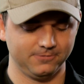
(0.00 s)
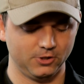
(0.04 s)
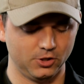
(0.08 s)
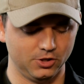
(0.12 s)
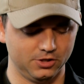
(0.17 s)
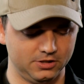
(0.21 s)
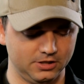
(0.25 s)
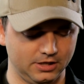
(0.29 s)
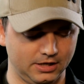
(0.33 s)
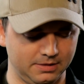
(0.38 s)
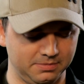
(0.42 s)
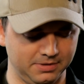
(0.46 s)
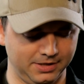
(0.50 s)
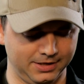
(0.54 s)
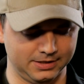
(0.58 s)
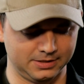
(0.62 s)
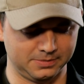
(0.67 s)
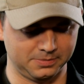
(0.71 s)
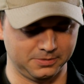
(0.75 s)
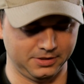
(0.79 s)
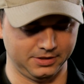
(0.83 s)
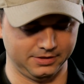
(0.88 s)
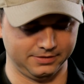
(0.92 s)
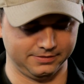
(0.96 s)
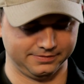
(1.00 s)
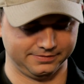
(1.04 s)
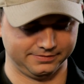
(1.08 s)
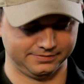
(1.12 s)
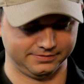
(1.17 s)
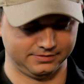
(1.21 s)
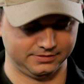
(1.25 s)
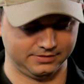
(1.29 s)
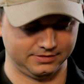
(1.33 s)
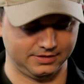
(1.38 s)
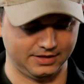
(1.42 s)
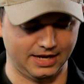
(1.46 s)
Good job, Metasploit.
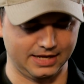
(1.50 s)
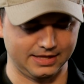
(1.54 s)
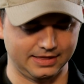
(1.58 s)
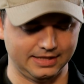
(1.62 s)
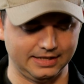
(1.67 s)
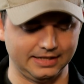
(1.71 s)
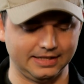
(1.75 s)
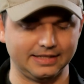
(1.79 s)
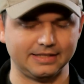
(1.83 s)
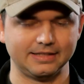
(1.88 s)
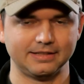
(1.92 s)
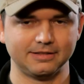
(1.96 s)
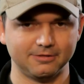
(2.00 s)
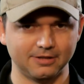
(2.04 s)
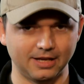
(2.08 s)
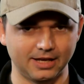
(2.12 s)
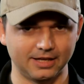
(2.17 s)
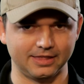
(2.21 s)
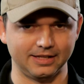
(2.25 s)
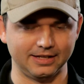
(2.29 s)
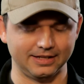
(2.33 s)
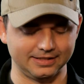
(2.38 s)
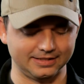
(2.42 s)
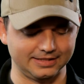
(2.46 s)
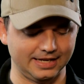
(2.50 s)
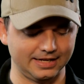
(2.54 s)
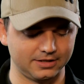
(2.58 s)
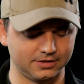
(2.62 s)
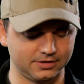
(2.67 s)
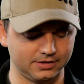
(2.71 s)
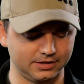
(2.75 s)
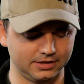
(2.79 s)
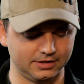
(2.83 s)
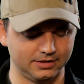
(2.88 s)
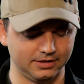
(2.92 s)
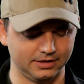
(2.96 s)
I think it's
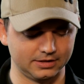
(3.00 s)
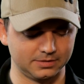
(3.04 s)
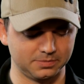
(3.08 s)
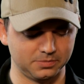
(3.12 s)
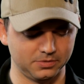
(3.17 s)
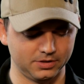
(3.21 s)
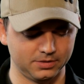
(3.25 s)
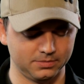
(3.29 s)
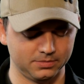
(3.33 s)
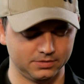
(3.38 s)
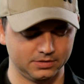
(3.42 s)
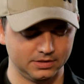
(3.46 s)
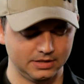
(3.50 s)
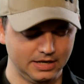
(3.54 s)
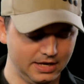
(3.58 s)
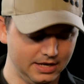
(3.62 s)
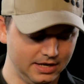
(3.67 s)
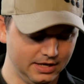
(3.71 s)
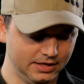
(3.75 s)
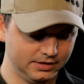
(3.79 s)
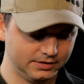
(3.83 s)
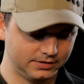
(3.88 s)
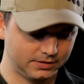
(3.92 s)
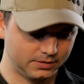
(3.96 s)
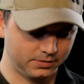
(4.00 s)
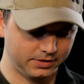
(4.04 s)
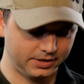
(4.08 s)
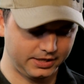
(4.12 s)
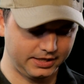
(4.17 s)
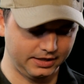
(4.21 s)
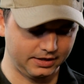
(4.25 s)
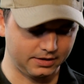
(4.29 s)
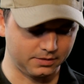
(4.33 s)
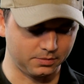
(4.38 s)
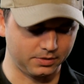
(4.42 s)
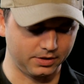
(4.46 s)
actually exploitable. So we're
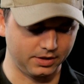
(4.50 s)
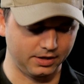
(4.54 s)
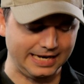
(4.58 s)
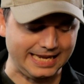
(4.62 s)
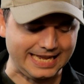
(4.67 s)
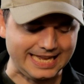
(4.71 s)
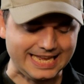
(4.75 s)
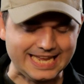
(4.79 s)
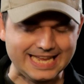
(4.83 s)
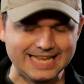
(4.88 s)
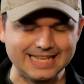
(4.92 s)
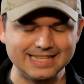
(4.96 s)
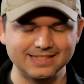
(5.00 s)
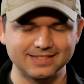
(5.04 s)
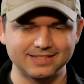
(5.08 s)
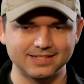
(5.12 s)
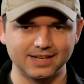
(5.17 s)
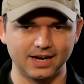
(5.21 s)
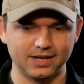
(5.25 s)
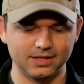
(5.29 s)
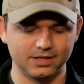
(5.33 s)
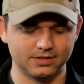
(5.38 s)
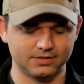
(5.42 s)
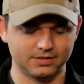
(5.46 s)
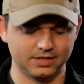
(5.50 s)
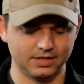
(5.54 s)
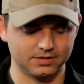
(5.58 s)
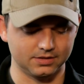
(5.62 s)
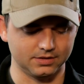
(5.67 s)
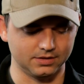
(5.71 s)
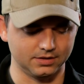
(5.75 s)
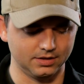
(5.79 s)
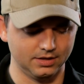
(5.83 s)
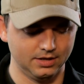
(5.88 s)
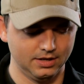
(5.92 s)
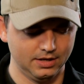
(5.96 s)
here, we're inside the
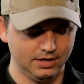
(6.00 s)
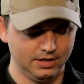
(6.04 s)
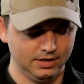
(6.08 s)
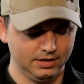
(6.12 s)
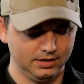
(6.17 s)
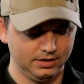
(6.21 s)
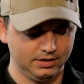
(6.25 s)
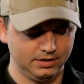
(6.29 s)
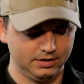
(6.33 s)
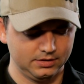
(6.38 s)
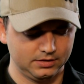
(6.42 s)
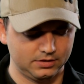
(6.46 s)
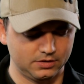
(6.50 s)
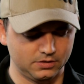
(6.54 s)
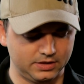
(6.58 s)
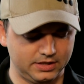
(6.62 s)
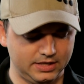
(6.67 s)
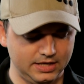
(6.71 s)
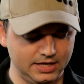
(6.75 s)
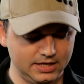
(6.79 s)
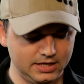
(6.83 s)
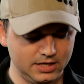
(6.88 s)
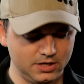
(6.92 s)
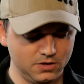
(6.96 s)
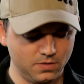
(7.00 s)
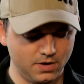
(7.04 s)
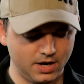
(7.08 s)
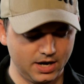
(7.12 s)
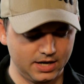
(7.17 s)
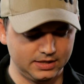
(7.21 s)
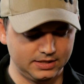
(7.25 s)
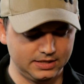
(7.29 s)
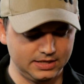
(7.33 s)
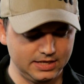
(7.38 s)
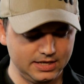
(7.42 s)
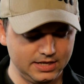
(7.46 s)
session. So get
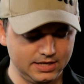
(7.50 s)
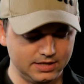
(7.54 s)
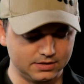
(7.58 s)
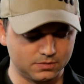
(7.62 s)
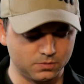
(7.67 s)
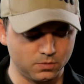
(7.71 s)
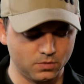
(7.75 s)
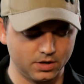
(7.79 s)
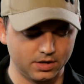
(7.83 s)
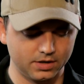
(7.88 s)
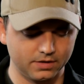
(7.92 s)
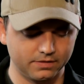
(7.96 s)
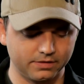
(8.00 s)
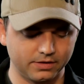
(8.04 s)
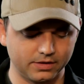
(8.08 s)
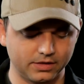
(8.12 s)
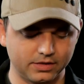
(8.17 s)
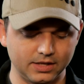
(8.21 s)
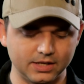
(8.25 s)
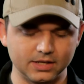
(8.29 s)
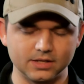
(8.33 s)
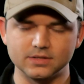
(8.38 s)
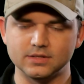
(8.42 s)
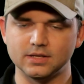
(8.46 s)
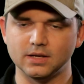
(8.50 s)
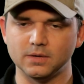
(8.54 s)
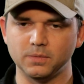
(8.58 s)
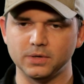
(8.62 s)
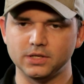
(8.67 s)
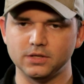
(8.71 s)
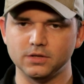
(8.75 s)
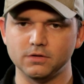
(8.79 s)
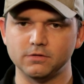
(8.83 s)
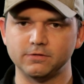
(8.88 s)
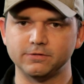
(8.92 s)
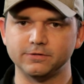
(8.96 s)
UID is one of the things that
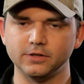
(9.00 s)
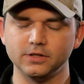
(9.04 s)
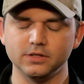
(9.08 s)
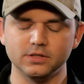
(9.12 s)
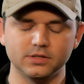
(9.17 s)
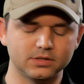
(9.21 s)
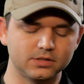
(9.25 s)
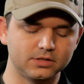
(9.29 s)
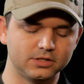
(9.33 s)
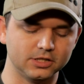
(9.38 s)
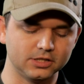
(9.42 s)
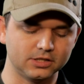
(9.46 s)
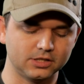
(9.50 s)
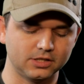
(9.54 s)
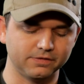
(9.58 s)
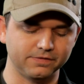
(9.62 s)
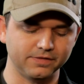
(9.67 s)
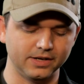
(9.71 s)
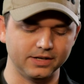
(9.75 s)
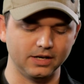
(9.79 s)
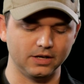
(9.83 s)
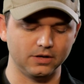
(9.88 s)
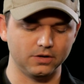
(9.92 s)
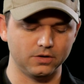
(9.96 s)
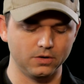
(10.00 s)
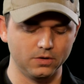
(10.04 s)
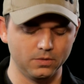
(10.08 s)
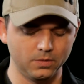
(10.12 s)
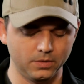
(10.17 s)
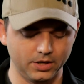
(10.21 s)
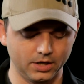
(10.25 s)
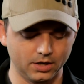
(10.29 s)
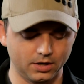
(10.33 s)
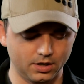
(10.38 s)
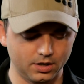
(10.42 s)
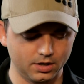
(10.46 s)
we do first, just to find out who
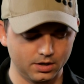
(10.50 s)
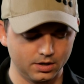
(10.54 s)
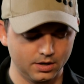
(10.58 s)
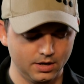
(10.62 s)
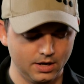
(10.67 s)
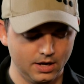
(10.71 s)
we are.